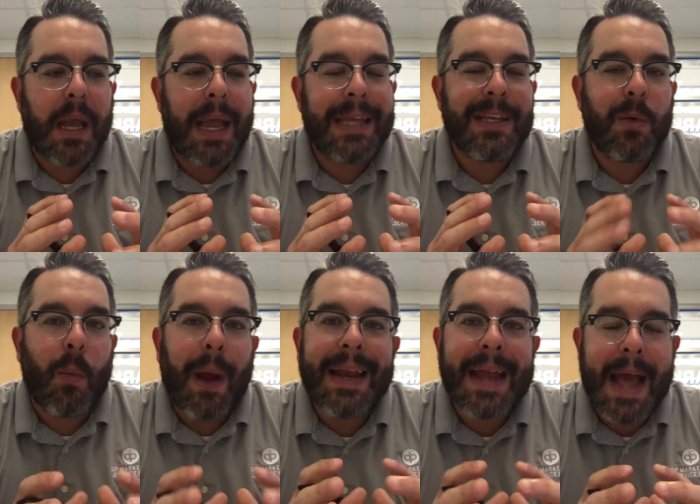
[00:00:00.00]
and then
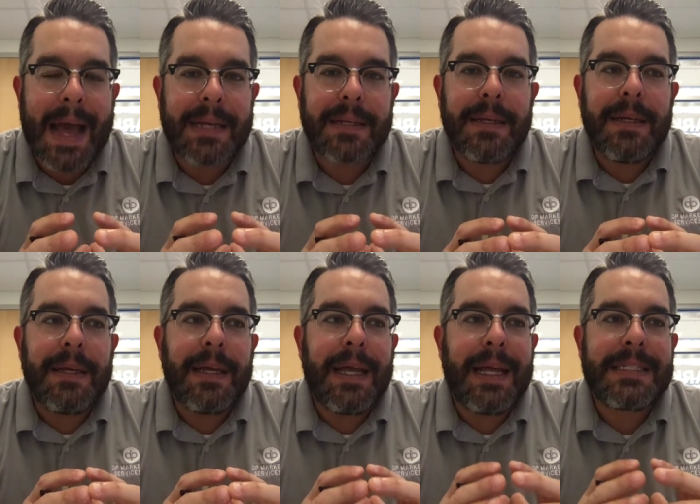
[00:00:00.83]
white hat,
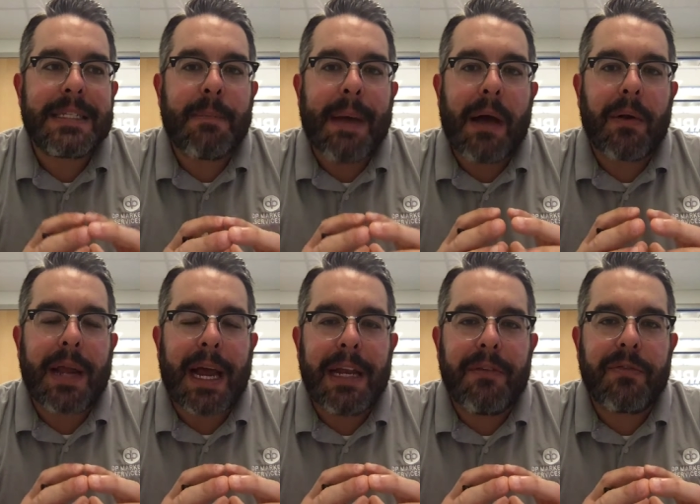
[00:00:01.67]
it's about
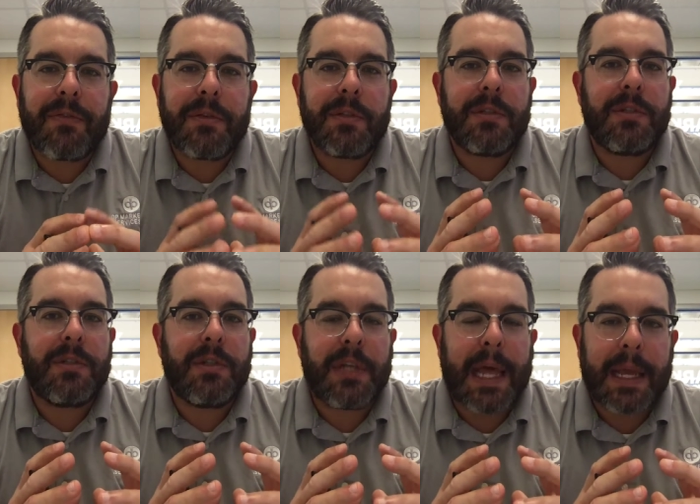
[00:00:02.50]
kind of
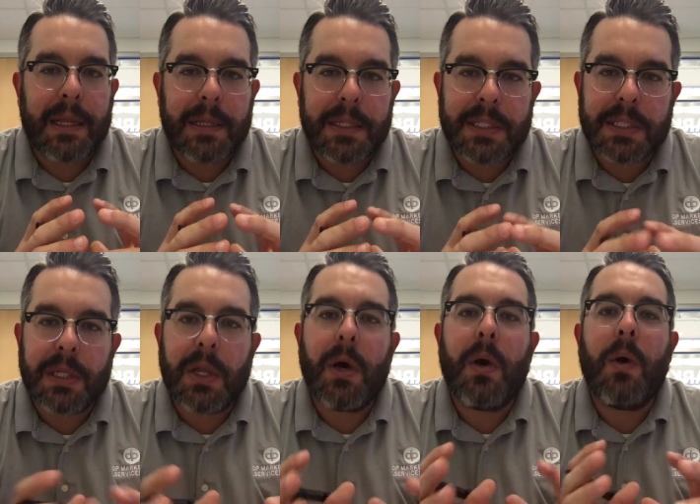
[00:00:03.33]
taking the
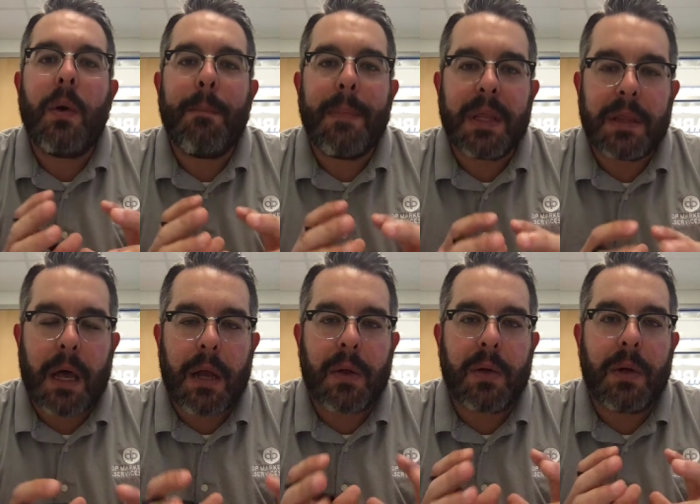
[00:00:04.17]
slow,
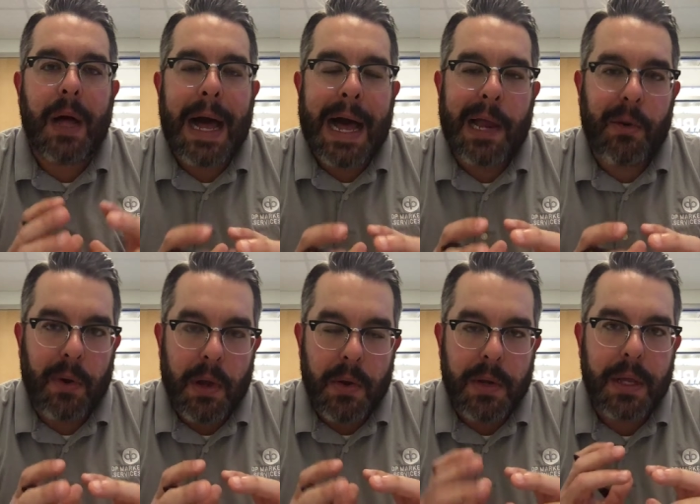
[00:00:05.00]
methodical high
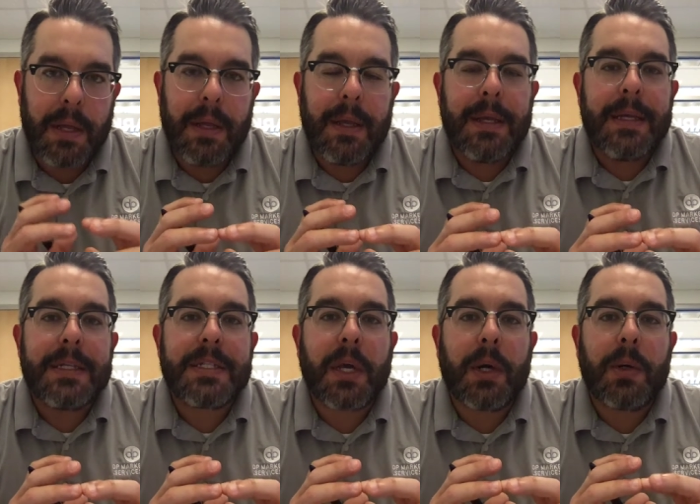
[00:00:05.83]
road.
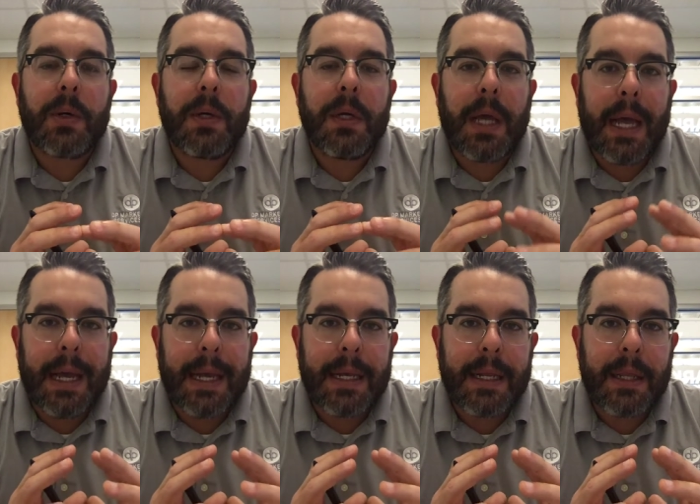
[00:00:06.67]
So
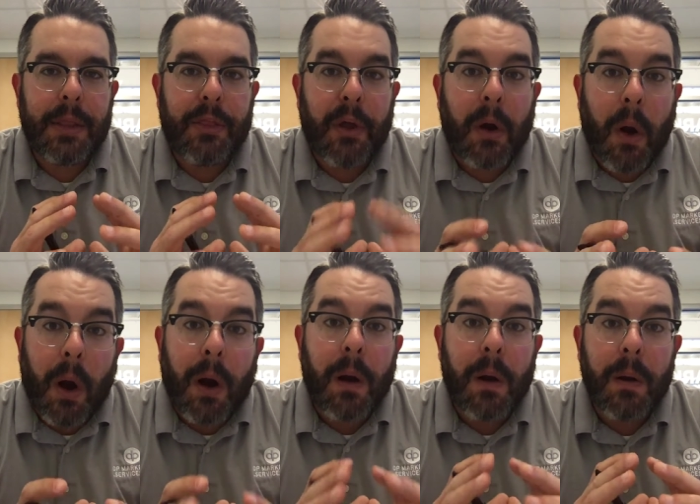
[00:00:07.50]
at there
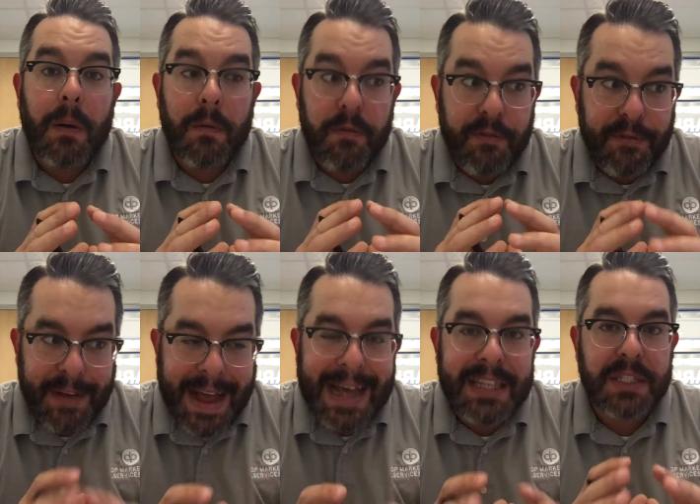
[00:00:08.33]
are
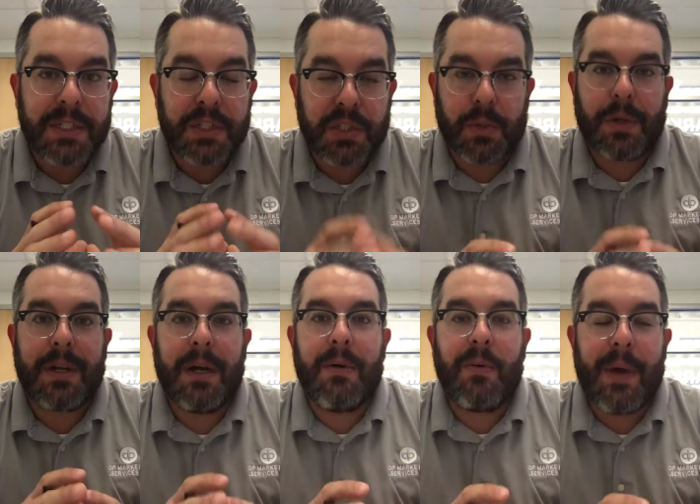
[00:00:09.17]
fast
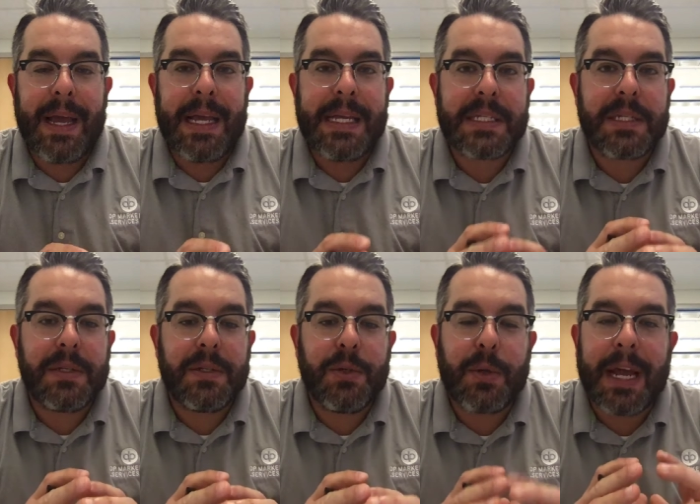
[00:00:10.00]
shortcut ways
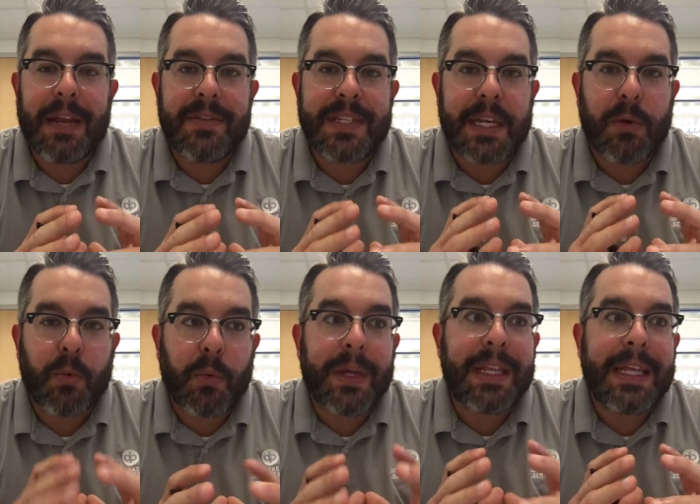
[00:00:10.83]
to kind of see
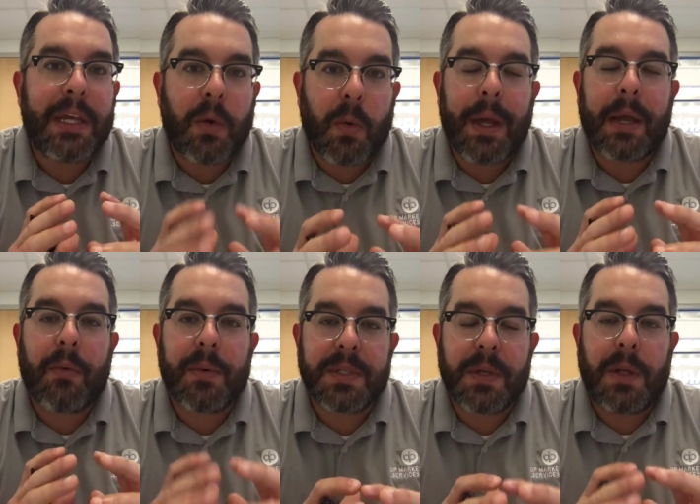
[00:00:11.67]
really quick
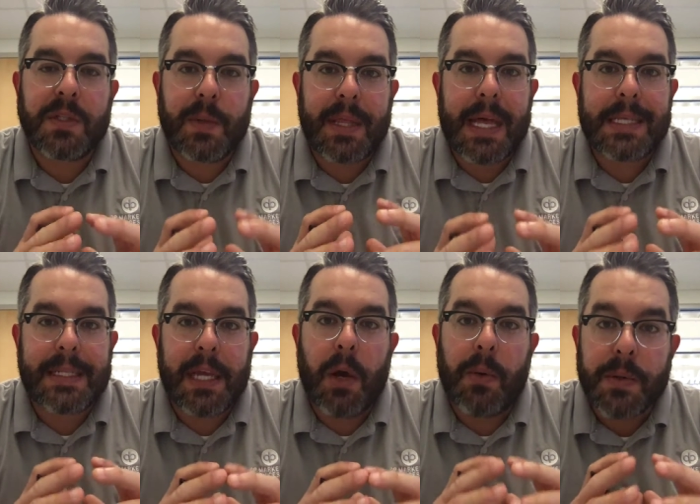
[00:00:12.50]
results with
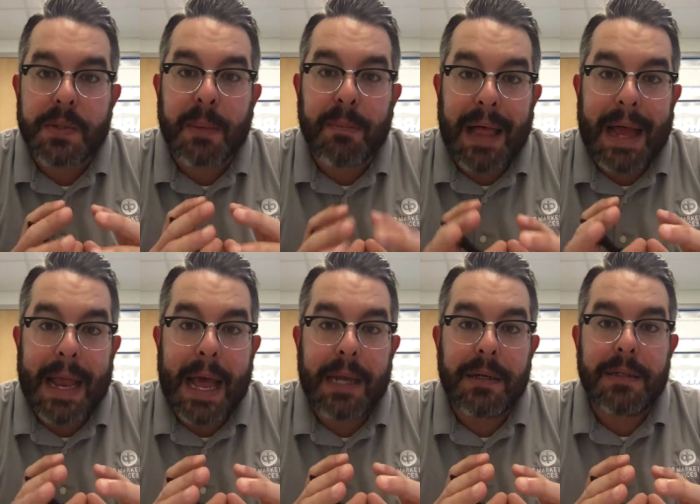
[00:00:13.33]
SEO using black
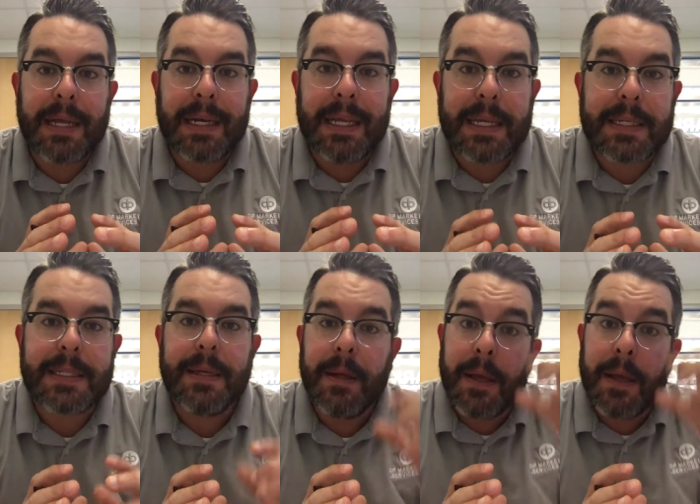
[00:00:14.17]
hat techniques.